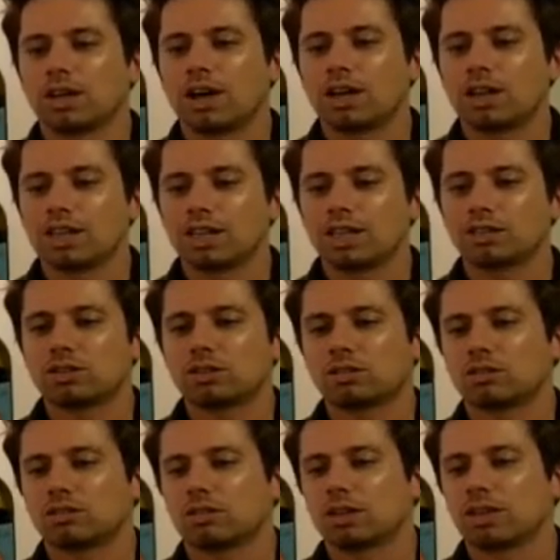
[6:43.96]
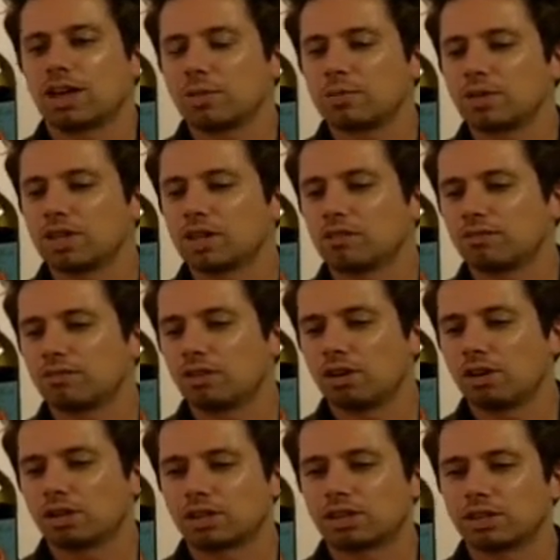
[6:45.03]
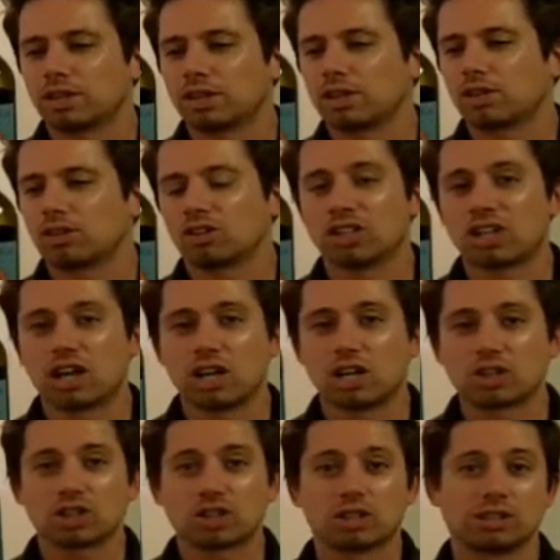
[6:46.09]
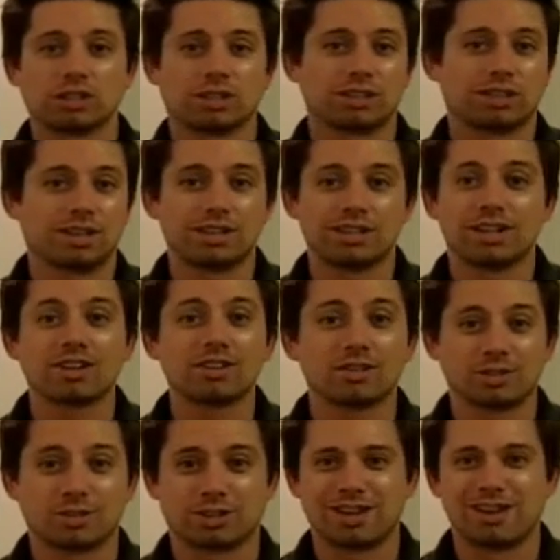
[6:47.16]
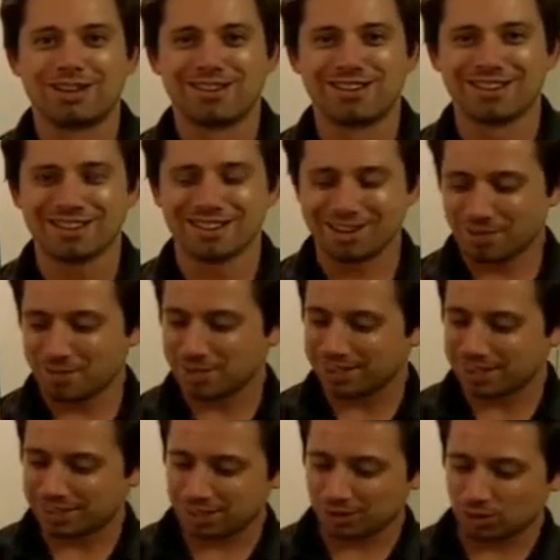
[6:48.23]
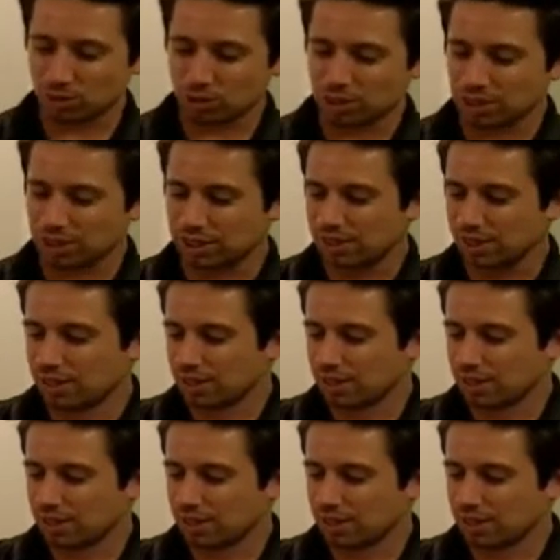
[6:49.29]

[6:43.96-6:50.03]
Aliento, Cabernet Franc, Grenache, and others. I mean, this is really,